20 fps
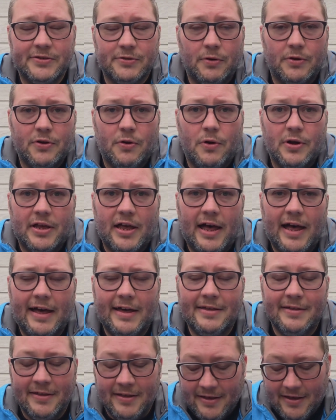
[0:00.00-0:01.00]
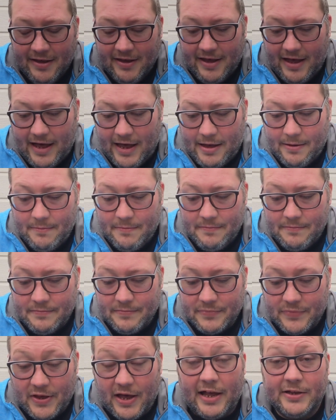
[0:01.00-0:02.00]
So I know a guy
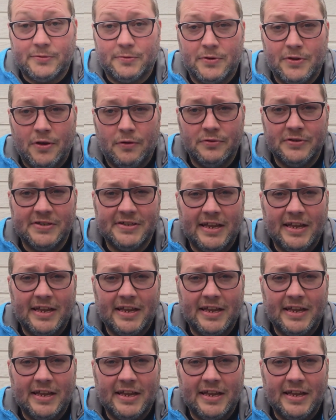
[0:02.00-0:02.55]
that has one of those,